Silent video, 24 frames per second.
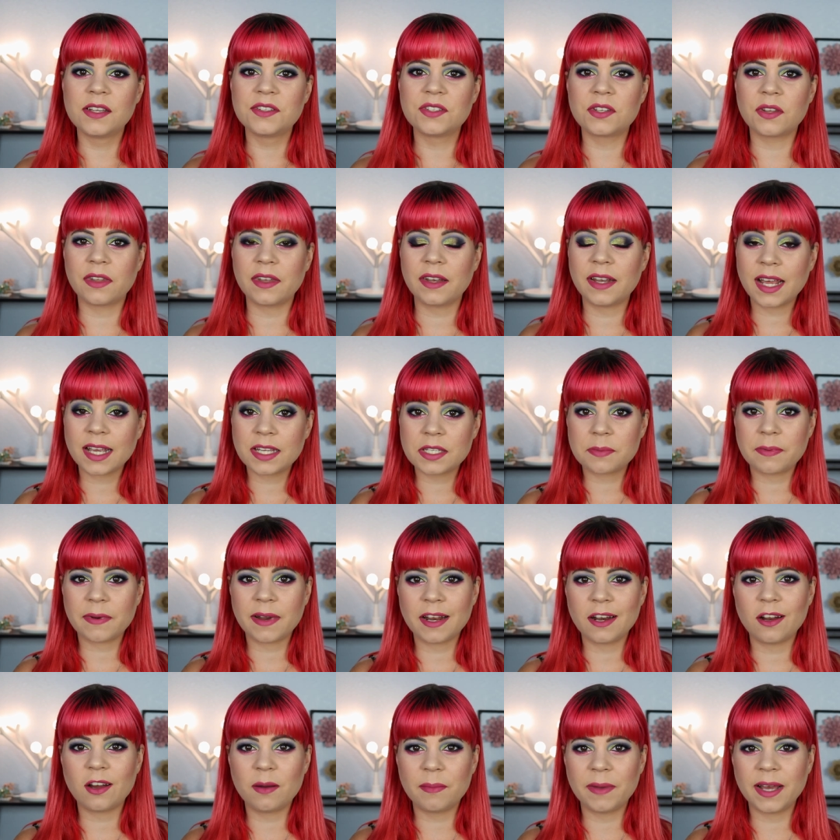So the next
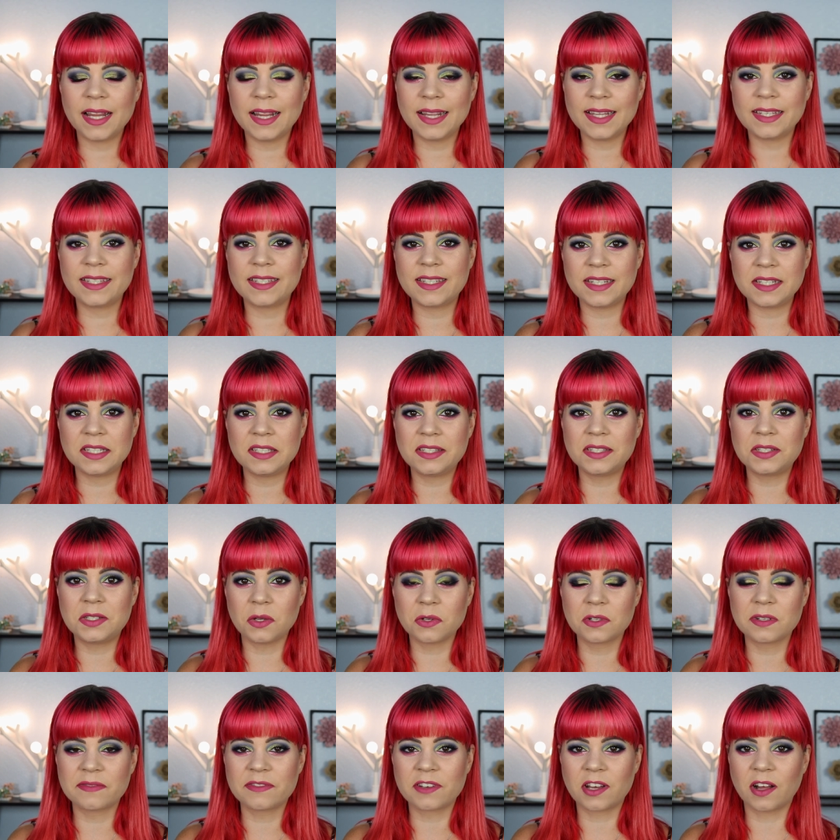brand on my list is
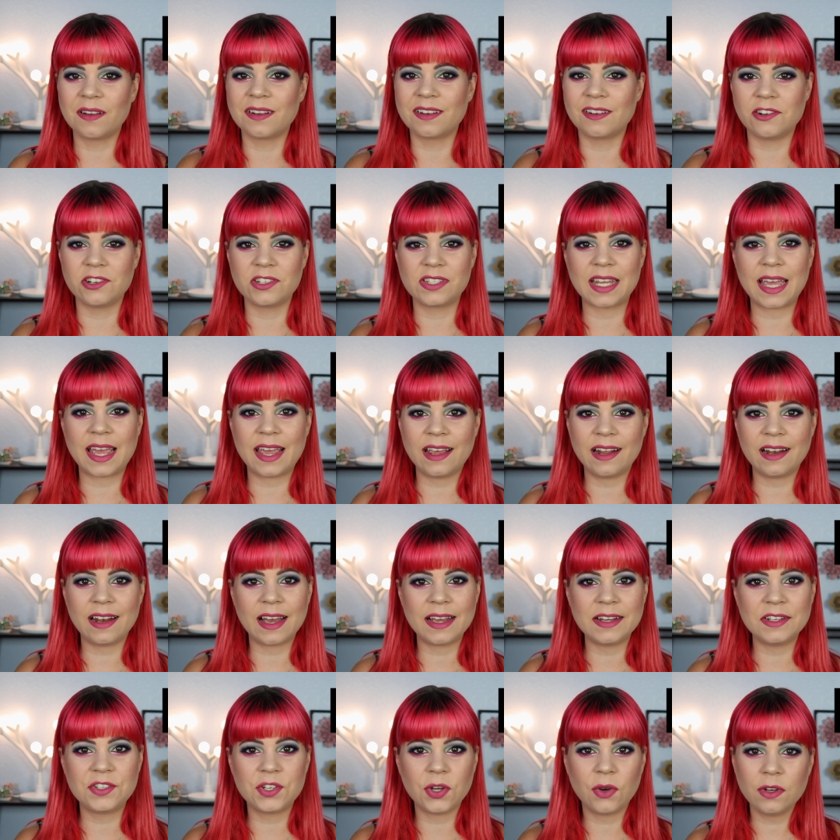Dose of Colors, and
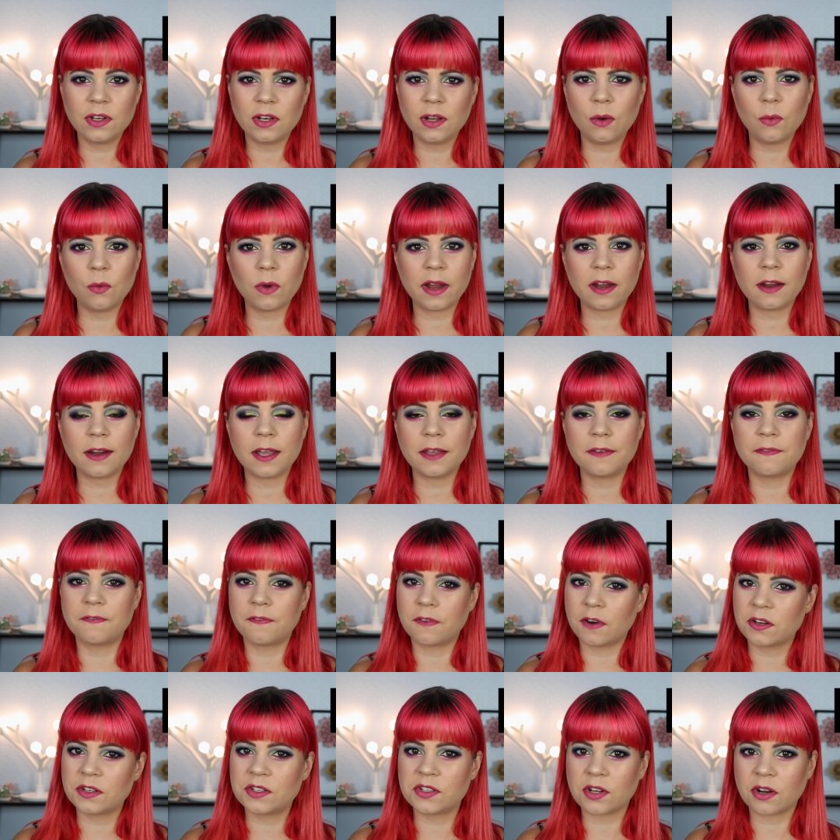I don't know where I
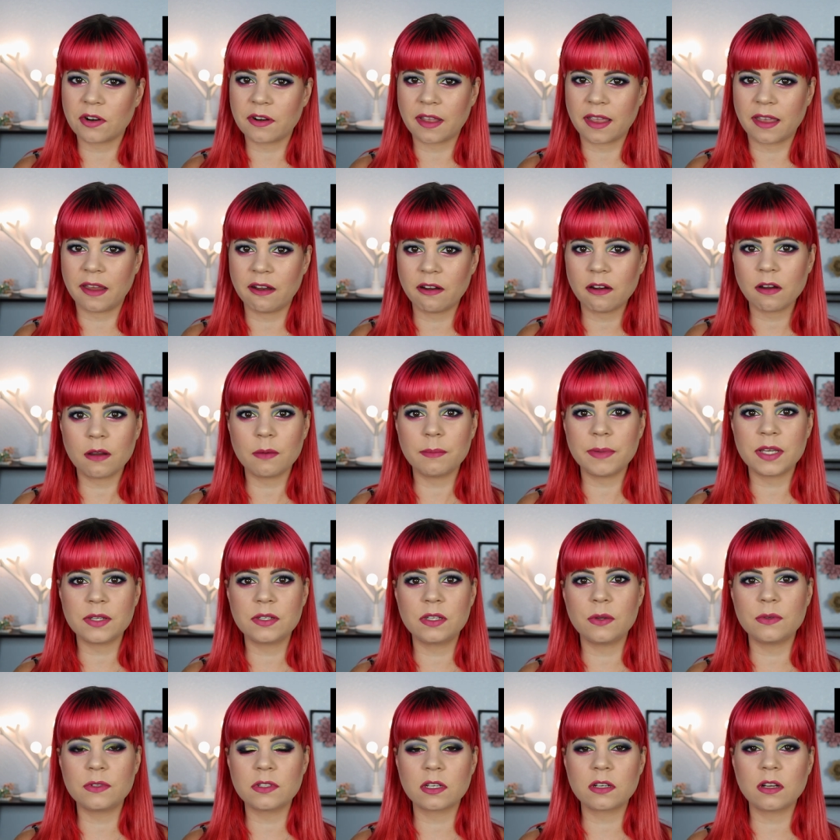first started hearing
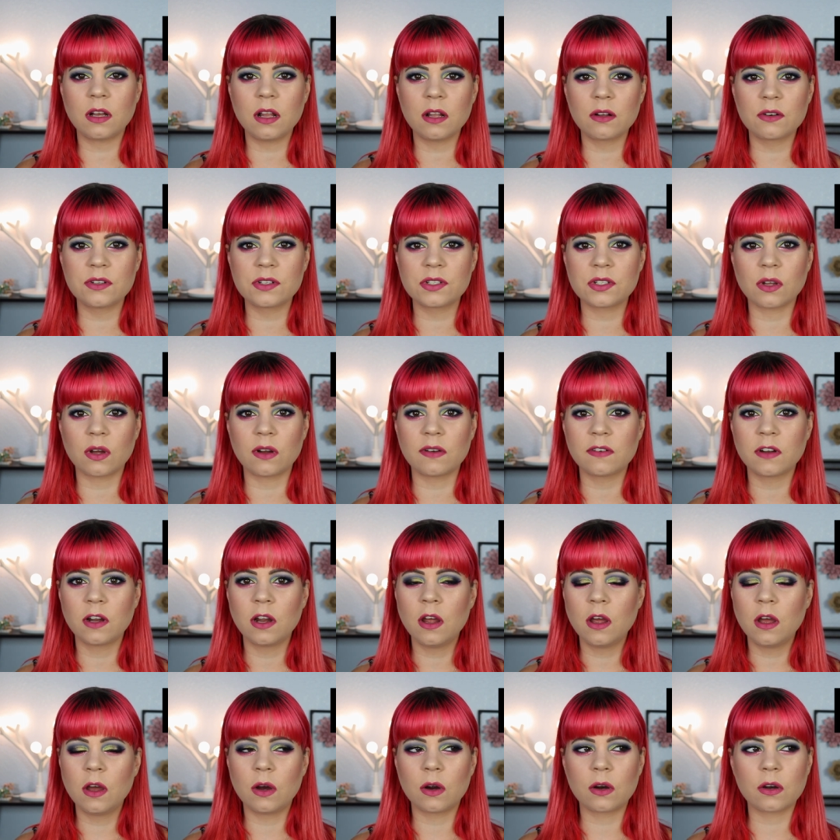about Dose of Colors or,
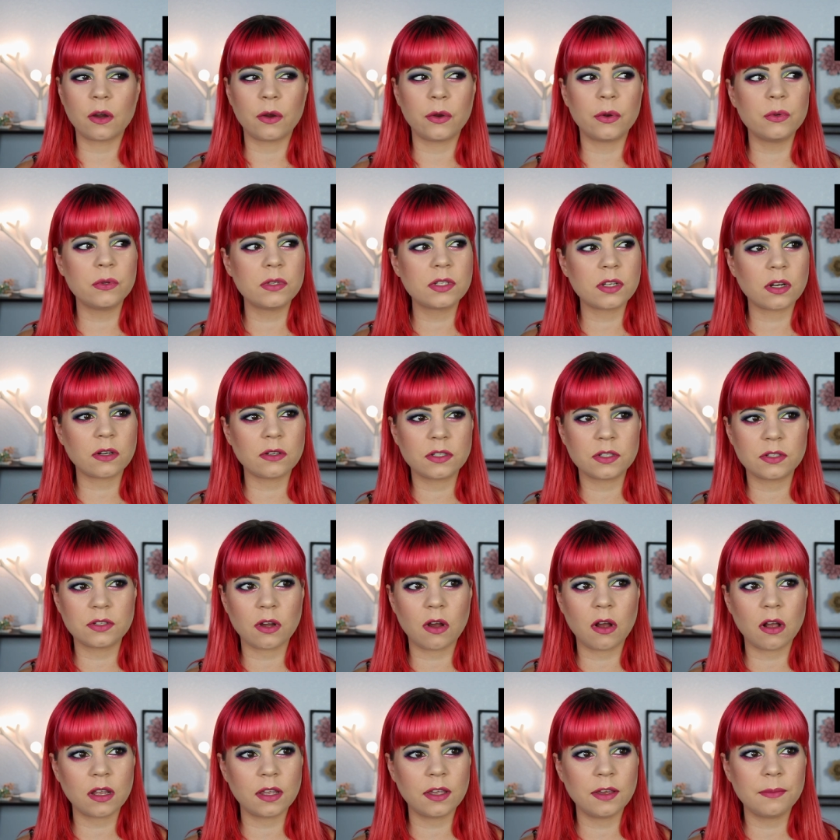or who started
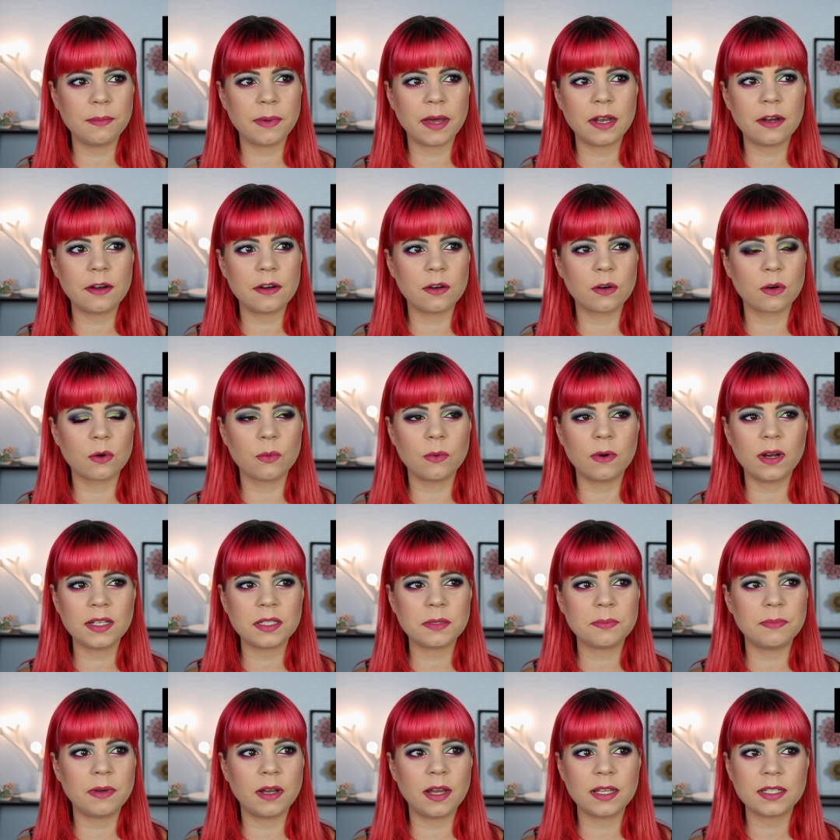talking about it or
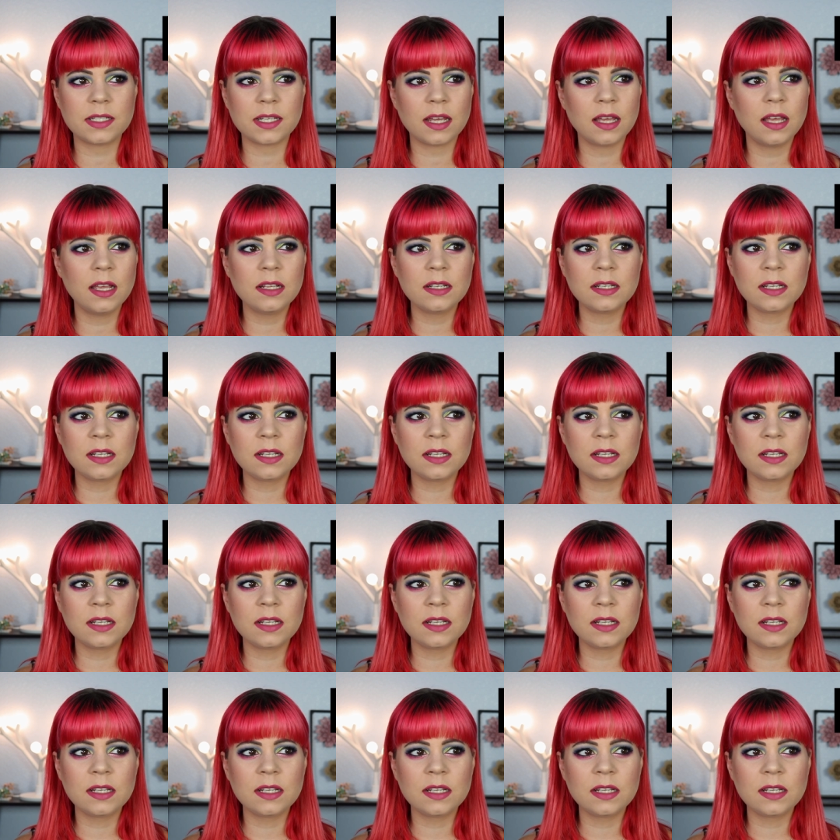what, but